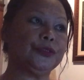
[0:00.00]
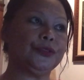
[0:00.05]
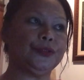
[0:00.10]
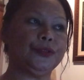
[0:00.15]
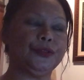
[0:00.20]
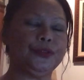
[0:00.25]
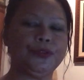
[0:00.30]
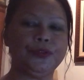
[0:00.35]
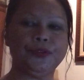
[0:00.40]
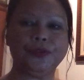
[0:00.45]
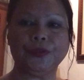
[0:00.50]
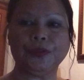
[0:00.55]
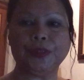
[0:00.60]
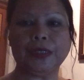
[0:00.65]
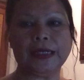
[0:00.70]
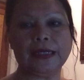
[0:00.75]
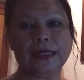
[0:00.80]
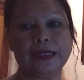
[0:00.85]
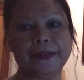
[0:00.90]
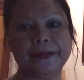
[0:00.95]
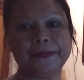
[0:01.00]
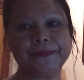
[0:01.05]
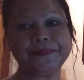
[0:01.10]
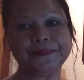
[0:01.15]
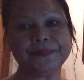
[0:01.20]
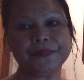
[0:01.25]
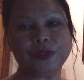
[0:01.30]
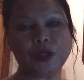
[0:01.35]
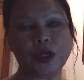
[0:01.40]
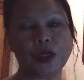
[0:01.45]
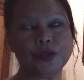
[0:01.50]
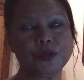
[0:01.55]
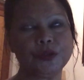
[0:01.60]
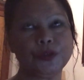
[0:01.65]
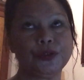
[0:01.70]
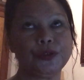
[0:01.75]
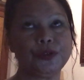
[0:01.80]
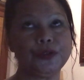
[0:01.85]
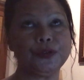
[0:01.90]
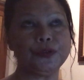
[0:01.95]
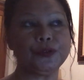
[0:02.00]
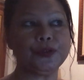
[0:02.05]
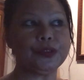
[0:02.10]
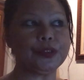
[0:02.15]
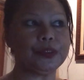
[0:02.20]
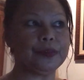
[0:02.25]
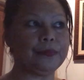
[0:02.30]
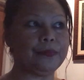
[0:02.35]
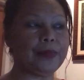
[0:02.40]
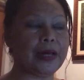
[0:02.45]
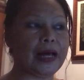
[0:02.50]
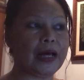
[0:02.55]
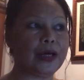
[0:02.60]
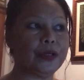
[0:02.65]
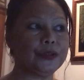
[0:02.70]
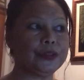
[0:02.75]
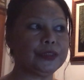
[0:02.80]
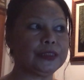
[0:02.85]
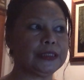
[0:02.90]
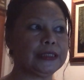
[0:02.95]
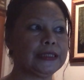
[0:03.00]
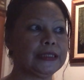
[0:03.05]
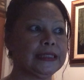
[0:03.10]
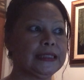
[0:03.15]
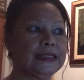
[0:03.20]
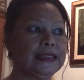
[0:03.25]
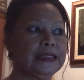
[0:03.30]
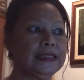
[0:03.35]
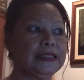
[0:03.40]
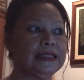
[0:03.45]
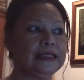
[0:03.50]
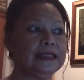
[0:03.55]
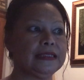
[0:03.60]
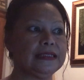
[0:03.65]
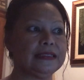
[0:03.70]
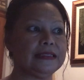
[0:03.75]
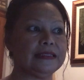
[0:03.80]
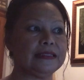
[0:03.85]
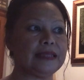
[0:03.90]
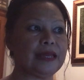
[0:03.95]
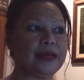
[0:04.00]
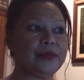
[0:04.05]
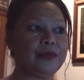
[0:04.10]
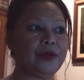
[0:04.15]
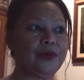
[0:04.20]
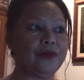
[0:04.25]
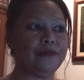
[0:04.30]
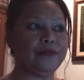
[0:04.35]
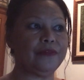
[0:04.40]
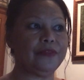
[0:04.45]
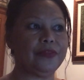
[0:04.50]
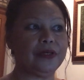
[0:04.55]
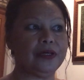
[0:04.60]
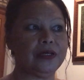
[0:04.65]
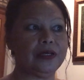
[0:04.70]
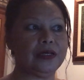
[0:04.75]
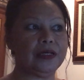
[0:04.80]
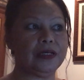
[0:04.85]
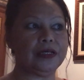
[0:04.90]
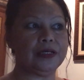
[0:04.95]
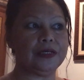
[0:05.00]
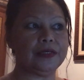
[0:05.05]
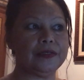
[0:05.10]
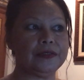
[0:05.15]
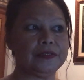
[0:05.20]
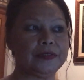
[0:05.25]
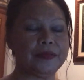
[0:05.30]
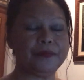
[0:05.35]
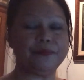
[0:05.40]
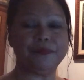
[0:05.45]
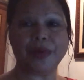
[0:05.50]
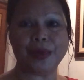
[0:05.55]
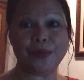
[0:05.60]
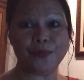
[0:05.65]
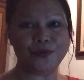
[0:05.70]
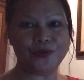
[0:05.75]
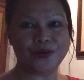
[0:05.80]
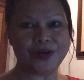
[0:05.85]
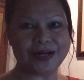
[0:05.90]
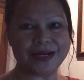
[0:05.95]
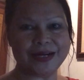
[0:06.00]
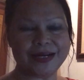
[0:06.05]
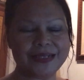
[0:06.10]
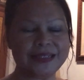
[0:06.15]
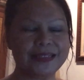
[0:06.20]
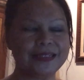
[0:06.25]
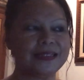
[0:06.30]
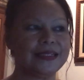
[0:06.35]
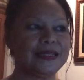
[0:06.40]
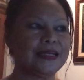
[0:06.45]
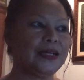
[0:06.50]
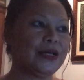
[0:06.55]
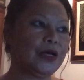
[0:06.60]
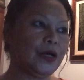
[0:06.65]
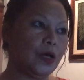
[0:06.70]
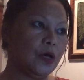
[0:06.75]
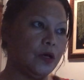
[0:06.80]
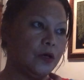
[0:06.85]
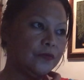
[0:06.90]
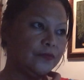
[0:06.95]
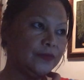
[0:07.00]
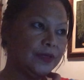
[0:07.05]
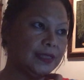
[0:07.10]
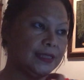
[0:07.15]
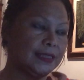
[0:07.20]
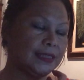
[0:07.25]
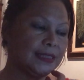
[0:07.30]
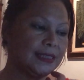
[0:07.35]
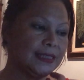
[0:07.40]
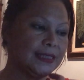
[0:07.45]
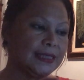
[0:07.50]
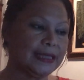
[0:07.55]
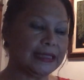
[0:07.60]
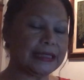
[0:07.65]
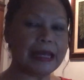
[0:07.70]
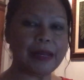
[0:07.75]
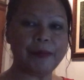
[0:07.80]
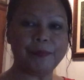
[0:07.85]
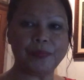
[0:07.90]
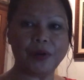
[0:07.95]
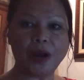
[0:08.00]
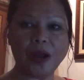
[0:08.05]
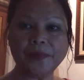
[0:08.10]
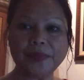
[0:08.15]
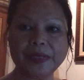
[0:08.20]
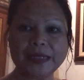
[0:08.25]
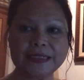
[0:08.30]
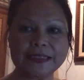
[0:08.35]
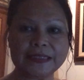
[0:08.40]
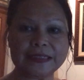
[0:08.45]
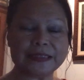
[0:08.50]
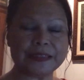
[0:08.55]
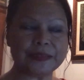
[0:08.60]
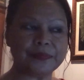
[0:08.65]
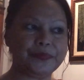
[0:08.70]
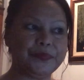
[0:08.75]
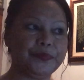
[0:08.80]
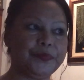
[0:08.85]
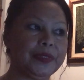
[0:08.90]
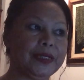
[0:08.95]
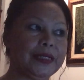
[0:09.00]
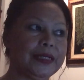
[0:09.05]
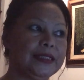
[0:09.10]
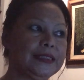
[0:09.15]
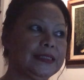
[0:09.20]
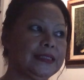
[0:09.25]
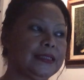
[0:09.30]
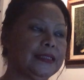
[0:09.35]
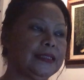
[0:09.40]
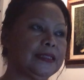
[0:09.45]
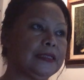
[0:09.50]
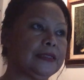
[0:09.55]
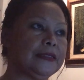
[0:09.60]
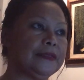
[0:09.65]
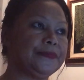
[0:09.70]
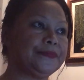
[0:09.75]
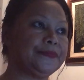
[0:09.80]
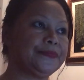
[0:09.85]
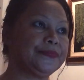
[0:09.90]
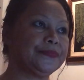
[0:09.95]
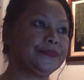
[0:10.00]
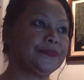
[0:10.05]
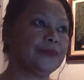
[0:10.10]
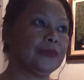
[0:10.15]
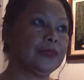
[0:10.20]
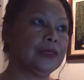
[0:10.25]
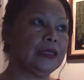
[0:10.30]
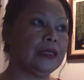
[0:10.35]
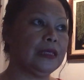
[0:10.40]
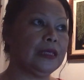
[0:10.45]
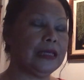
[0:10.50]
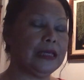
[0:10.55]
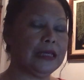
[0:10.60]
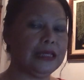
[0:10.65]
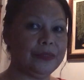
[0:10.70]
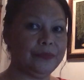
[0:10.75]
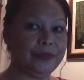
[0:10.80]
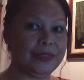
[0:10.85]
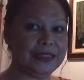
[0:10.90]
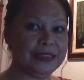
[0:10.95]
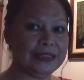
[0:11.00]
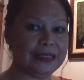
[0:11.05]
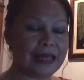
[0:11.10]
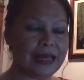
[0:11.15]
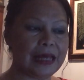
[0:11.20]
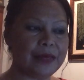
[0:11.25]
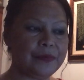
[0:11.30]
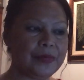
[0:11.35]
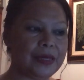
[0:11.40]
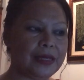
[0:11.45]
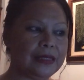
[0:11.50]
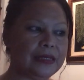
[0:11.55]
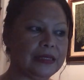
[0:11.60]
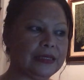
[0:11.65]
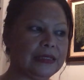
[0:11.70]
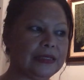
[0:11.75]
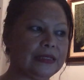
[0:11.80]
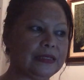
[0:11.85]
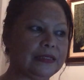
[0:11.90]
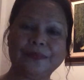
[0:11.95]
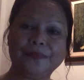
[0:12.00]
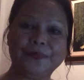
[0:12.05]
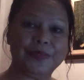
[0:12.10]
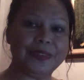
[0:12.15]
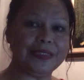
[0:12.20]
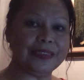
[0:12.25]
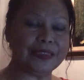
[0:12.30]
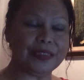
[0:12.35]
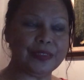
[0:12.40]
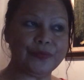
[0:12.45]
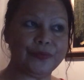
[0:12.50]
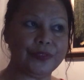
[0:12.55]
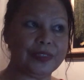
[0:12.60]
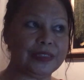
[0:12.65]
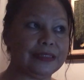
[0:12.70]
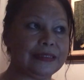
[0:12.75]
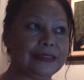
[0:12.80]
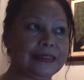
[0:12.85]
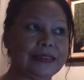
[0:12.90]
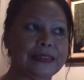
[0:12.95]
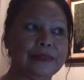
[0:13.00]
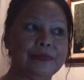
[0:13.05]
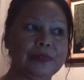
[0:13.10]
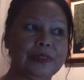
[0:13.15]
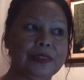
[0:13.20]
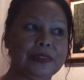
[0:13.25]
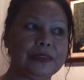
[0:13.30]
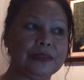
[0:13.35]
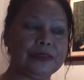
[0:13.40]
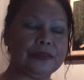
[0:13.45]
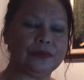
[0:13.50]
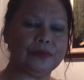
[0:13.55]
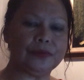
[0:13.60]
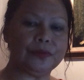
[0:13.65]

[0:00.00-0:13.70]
to um, talk to you about uh, some of the memoirs of Italy that I promised, but um, in the meantime, uh, busy with uh,